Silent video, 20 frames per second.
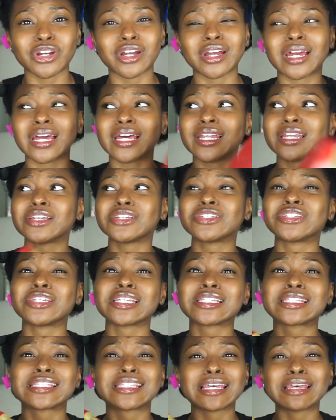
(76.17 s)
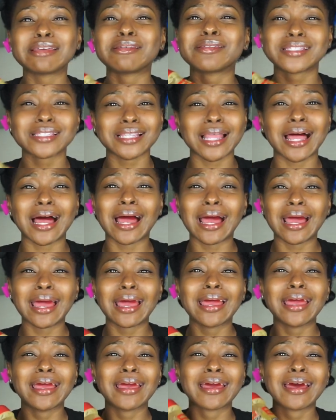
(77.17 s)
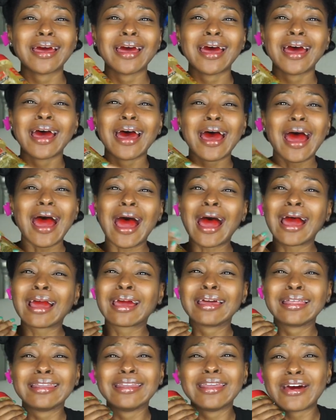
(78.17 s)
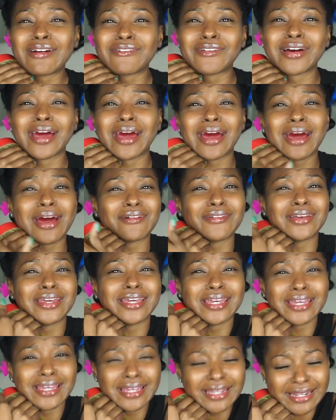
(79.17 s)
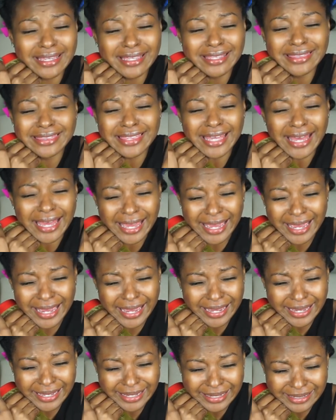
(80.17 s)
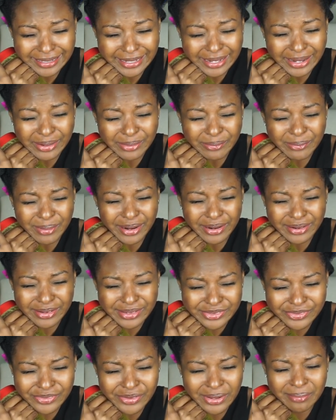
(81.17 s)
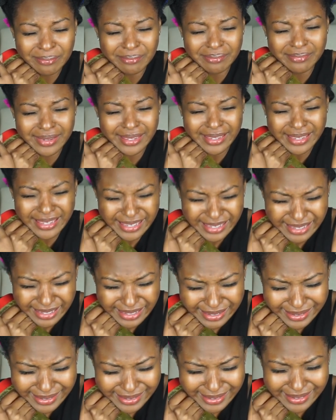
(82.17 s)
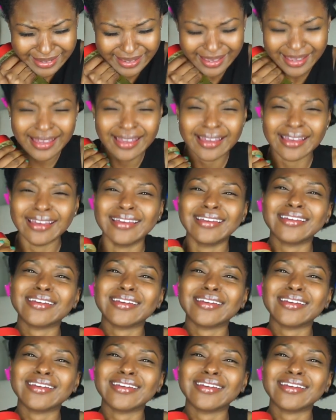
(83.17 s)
and it just seems like I can never have anything that works for me.